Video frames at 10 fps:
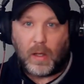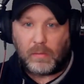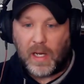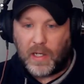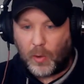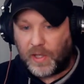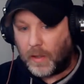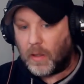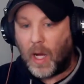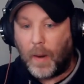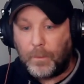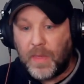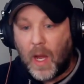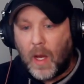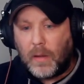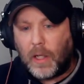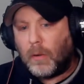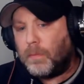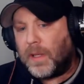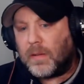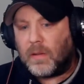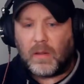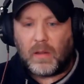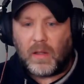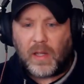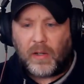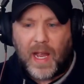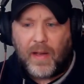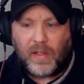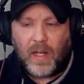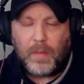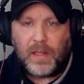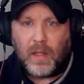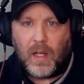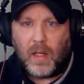deal with it. But there you have it. I mean,